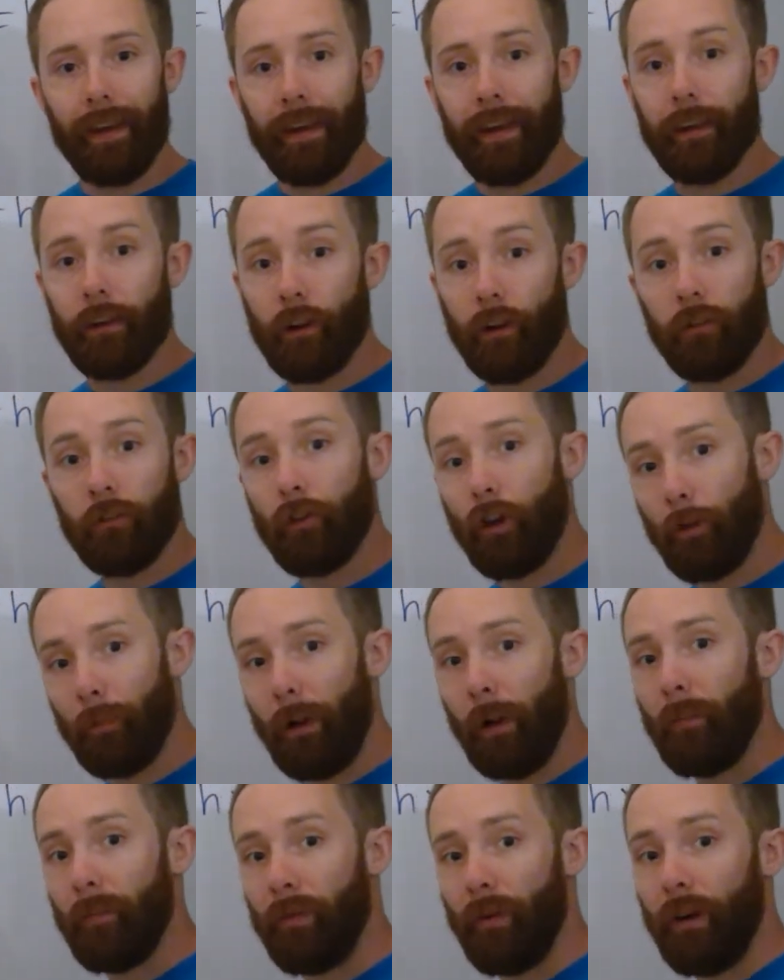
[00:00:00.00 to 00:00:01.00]
He got his
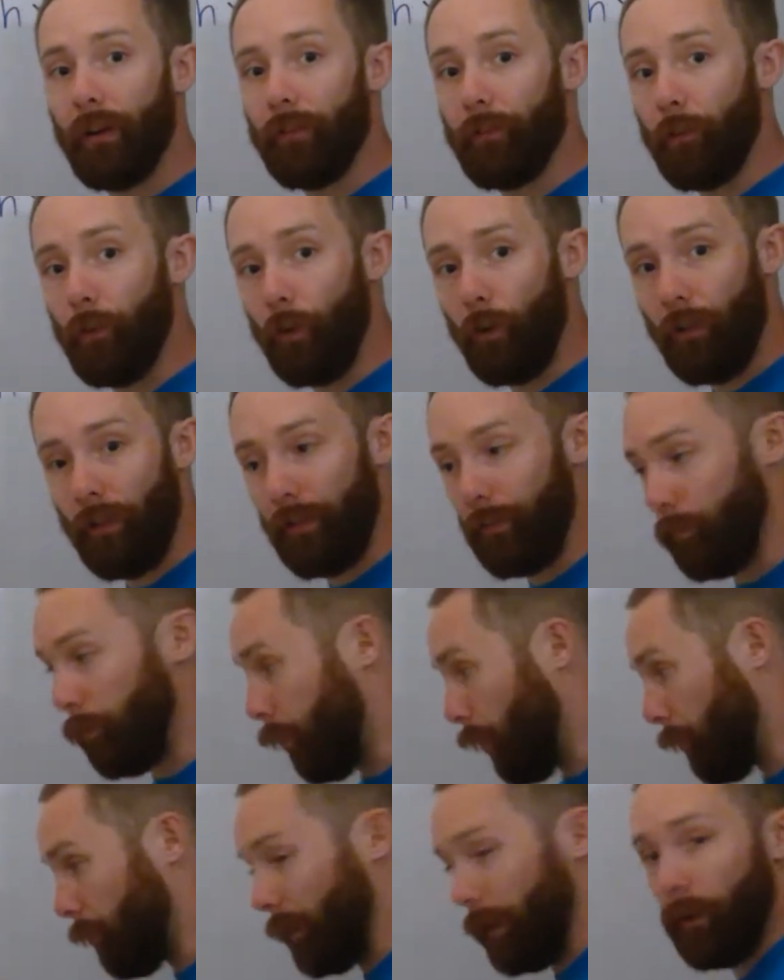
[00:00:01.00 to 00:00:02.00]
Nobel Prize for
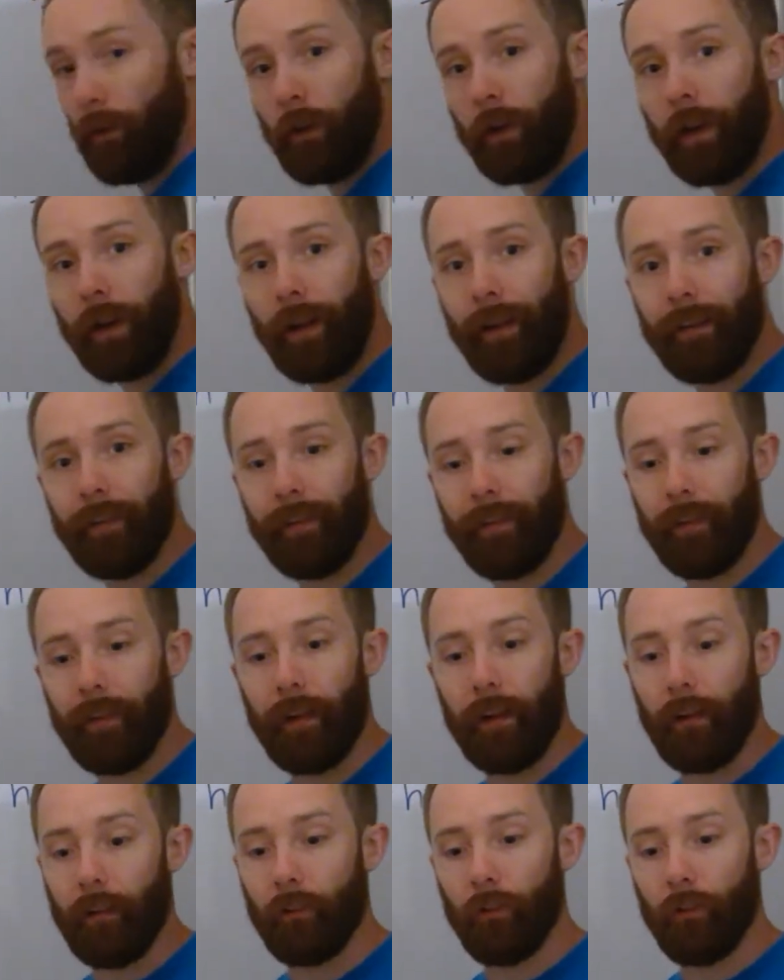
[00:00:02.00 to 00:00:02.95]
what we're looking at today.